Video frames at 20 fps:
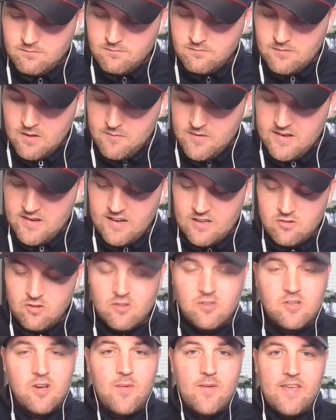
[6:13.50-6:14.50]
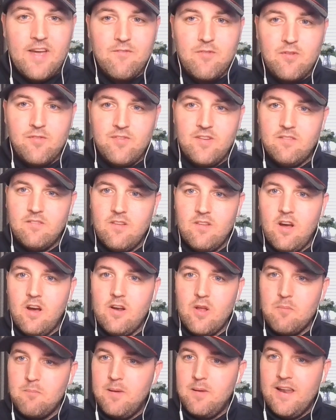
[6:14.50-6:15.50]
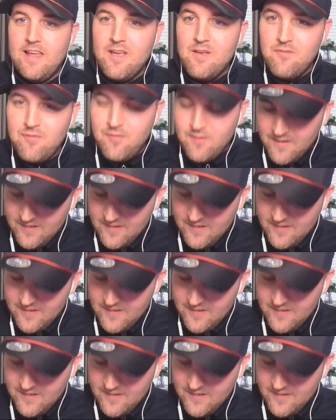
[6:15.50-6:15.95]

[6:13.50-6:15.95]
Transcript: I mean, that's not showing everything, I don't believe.